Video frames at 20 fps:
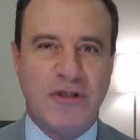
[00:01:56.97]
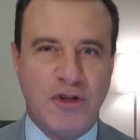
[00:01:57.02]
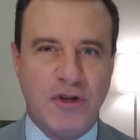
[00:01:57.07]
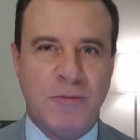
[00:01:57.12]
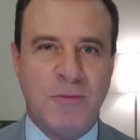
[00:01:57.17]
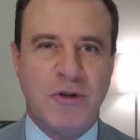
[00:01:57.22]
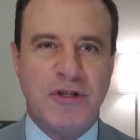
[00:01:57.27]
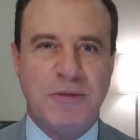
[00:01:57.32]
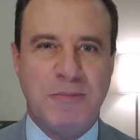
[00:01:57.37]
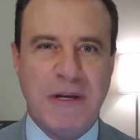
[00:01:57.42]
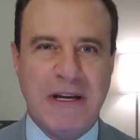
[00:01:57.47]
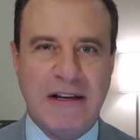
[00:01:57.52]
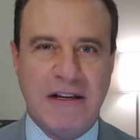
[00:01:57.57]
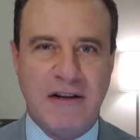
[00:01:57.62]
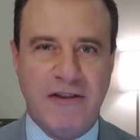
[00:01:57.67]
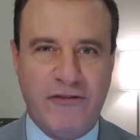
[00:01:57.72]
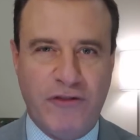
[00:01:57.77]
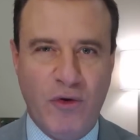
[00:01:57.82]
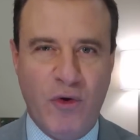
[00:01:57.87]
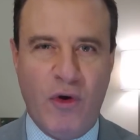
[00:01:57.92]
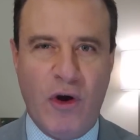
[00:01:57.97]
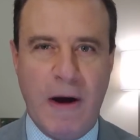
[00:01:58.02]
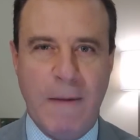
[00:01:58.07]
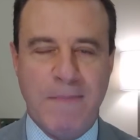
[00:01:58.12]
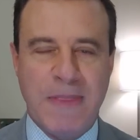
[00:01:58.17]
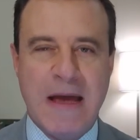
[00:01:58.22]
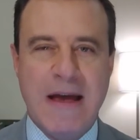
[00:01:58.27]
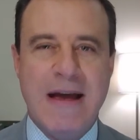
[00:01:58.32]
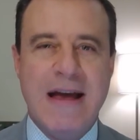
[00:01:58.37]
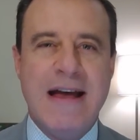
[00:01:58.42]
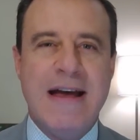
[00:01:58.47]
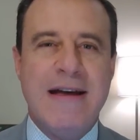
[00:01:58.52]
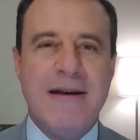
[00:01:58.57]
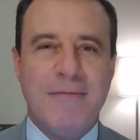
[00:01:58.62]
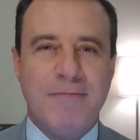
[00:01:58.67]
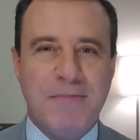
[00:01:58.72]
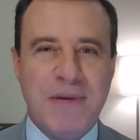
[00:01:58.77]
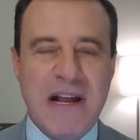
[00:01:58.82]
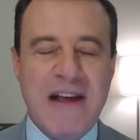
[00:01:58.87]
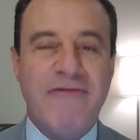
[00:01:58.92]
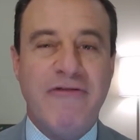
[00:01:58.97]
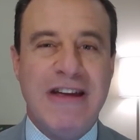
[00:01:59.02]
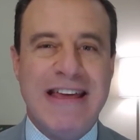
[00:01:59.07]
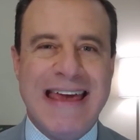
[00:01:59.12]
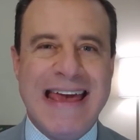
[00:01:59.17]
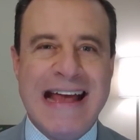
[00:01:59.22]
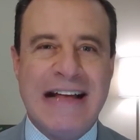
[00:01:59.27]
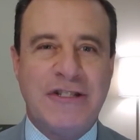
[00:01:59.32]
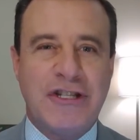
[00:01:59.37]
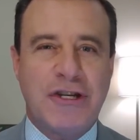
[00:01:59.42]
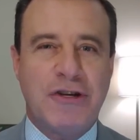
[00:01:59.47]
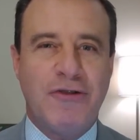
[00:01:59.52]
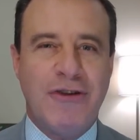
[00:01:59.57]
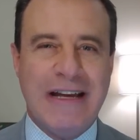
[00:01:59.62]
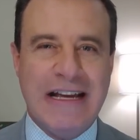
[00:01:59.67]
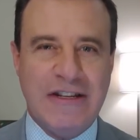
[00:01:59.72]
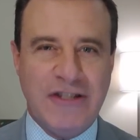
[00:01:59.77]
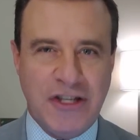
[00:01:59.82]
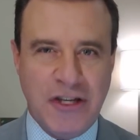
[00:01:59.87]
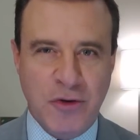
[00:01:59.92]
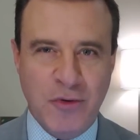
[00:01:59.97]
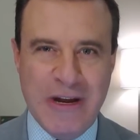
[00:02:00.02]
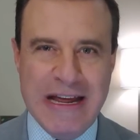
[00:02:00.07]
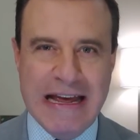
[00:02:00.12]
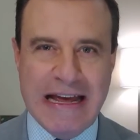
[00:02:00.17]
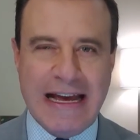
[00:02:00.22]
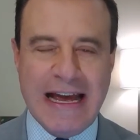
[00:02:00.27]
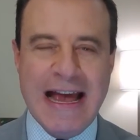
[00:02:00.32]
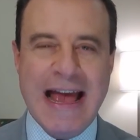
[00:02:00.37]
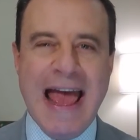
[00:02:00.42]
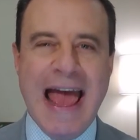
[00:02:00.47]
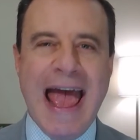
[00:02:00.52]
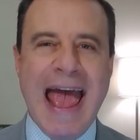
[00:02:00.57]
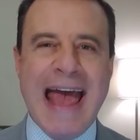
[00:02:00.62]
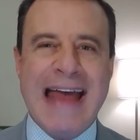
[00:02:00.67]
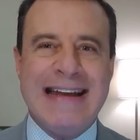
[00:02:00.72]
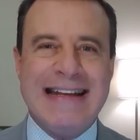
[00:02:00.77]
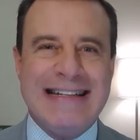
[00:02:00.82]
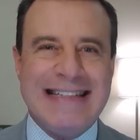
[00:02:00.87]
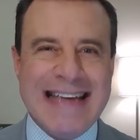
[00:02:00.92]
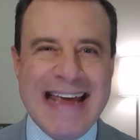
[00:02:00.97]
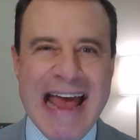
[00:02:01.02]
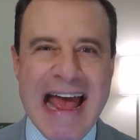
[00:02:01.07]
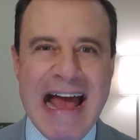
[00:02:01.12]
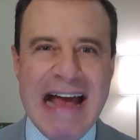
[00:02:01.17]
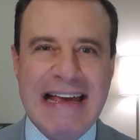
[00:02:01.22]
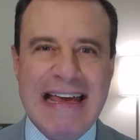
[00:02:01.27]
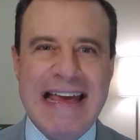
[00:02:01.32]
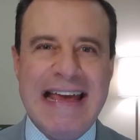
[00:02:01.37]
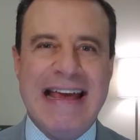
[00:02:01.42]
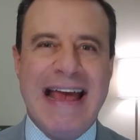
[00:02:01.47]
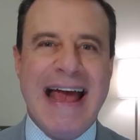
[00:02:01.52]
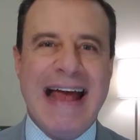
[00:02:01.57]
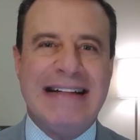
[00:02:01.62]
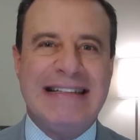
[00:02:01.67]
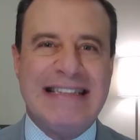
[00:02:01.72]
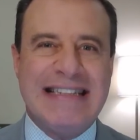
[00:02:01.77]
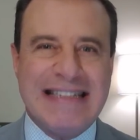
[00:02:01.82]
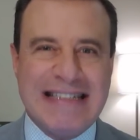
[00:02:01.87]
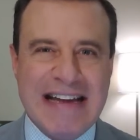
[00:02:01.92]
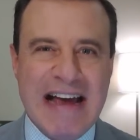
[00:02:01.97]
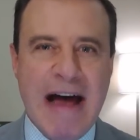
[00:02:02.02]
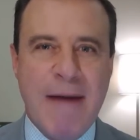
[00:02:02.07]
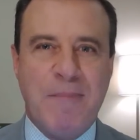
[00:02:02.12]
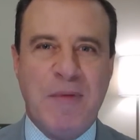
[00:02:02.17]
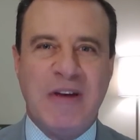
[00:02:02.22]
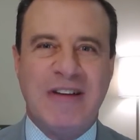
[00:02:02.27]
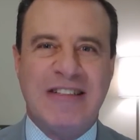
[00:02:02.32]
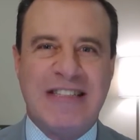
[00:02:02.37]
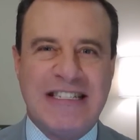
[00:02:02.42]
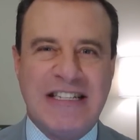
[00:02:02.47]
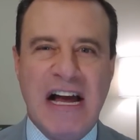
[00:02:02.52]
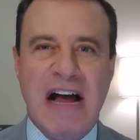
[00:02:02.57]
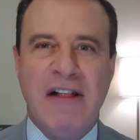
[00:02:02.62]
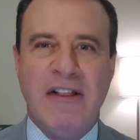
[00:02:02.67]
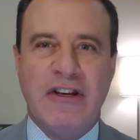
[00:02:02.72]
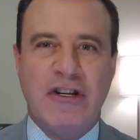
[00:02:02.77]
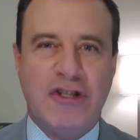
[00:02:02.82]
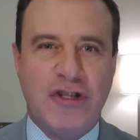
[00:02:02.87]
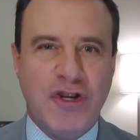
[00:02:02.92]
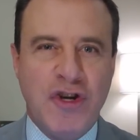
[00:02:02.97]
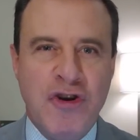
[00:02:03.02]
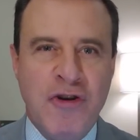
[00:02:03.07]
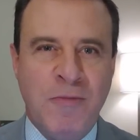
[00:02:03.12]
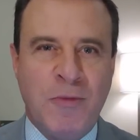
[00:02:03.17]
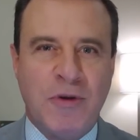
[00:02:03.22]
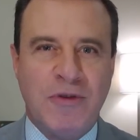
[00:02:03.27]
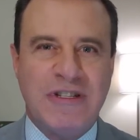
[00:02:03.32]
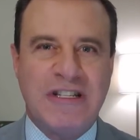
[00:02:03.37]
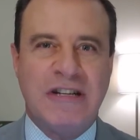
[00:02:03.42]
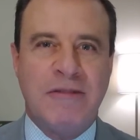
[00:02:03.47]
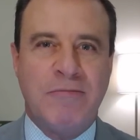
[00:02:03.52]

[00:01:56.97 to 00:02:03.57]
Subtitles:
tumors begin to form. But every cancer is unique, and attacking and stopping solid tumors